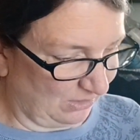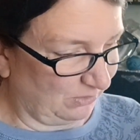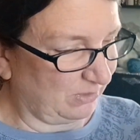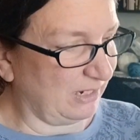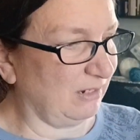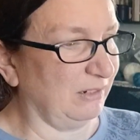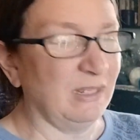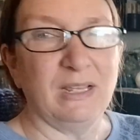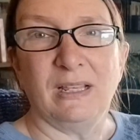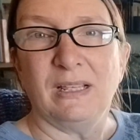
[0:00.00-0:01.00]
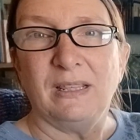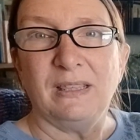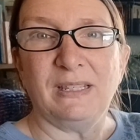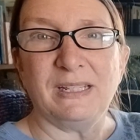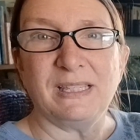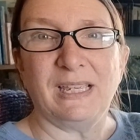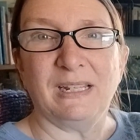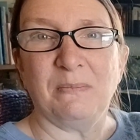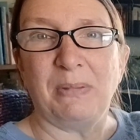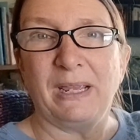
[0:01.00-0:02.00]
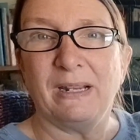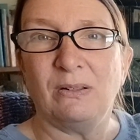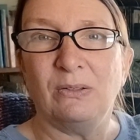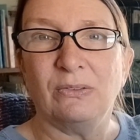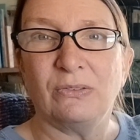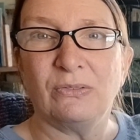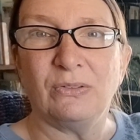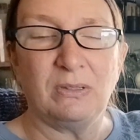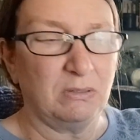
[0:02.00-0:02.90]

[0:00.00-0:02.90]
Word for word: to glue down these end panels.